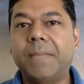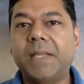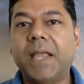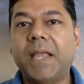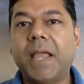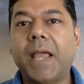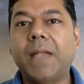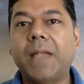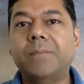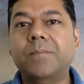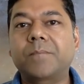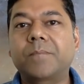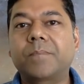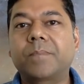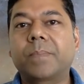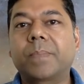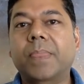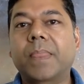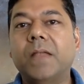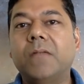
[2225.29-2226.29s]
can
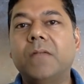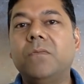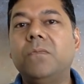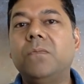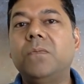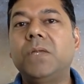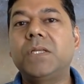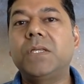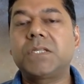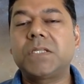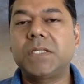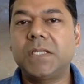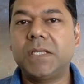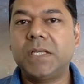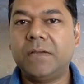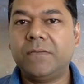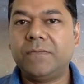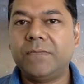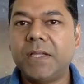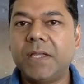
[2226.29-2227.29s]

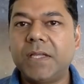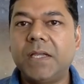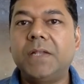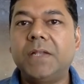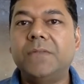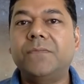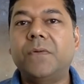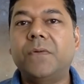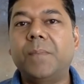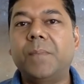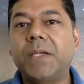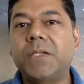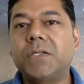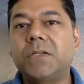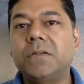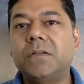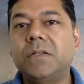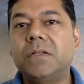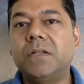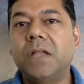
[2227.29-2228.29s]
receive the
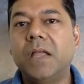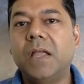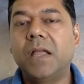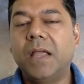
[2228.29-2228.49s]
information